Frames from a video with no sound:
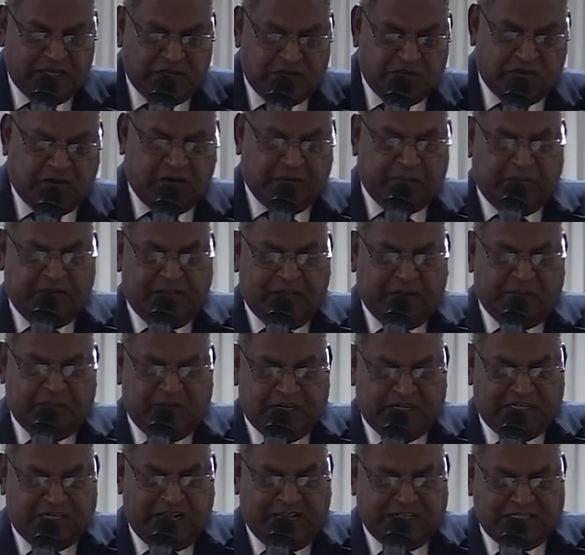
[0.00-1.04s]
you can become
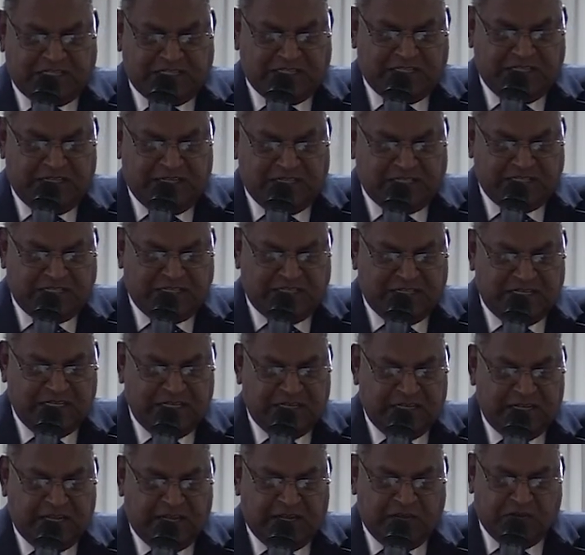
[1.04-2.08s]
industrious,
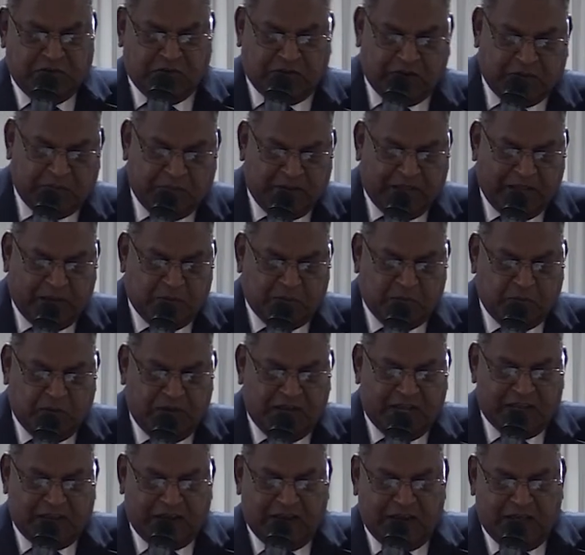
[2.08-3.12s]
you can become
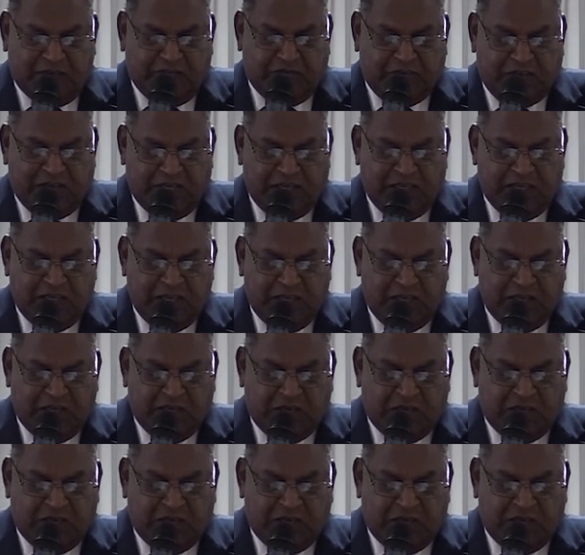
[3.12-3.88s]
work-loving,